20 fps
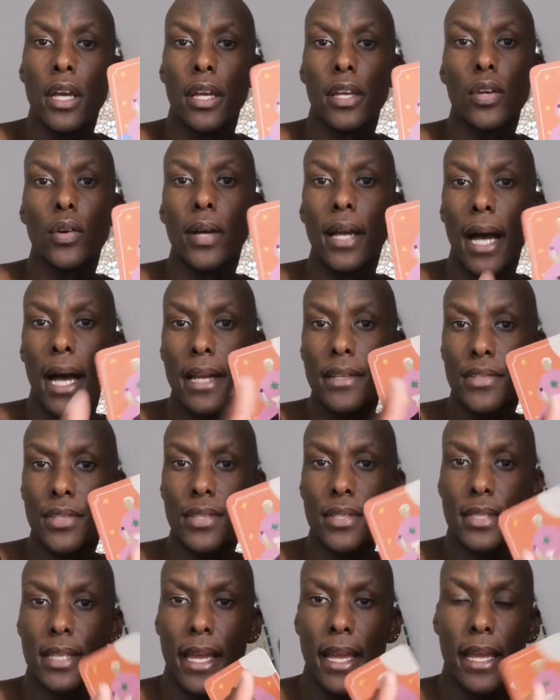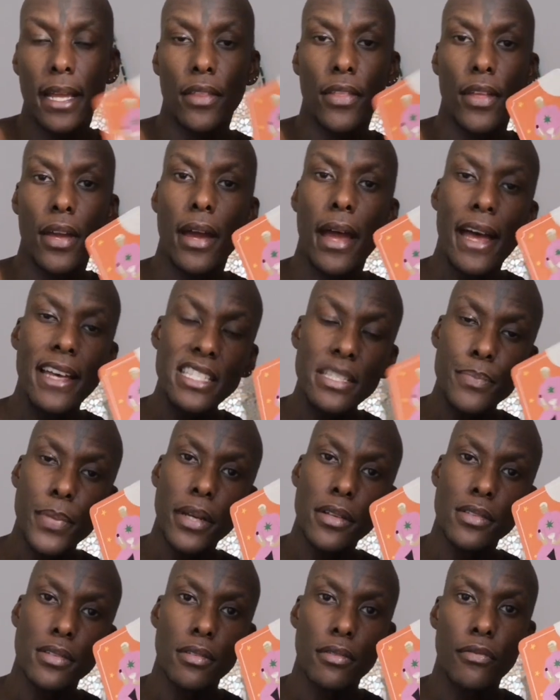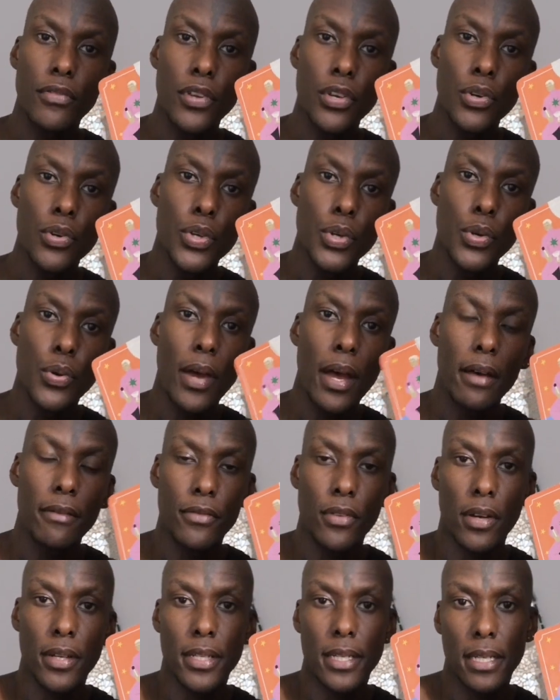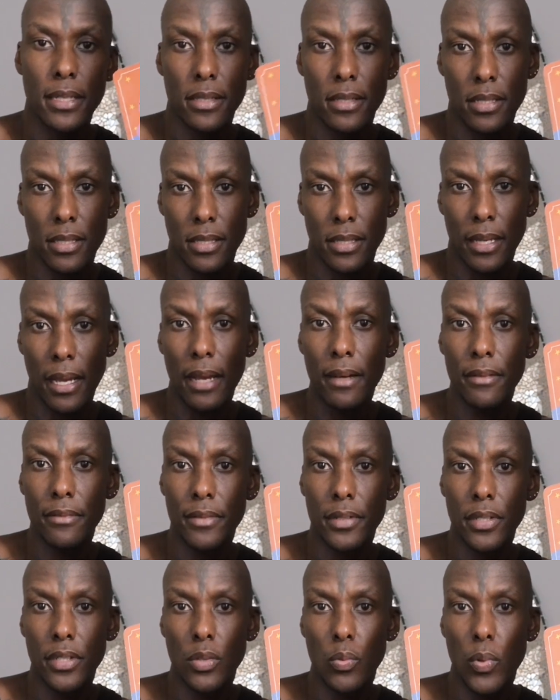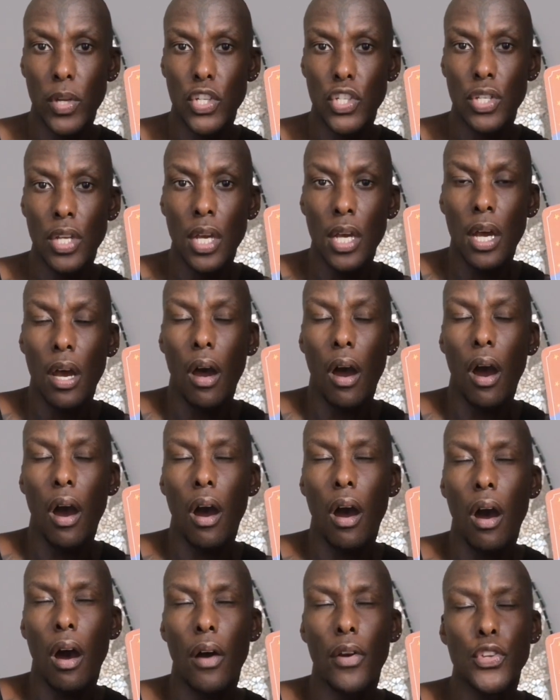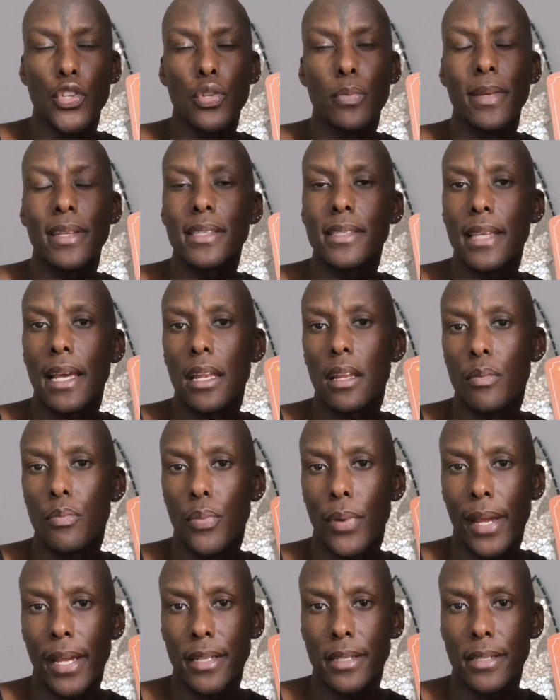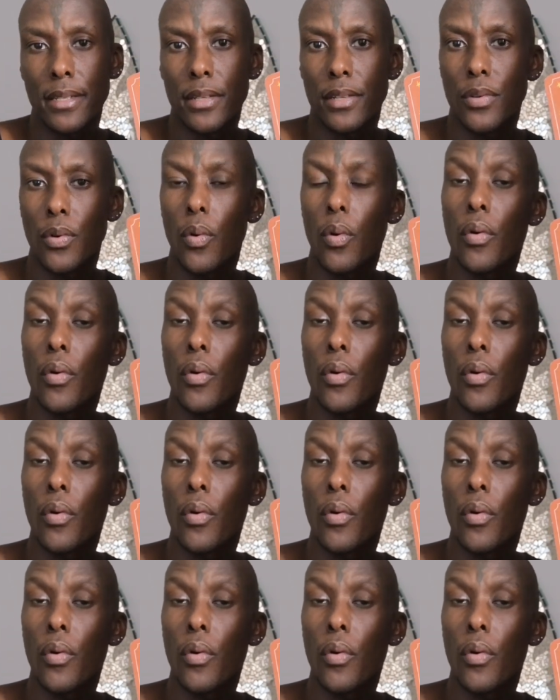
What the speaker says: Your guides are saying there are aspects of you you have not yet discovered which are to be celebrated,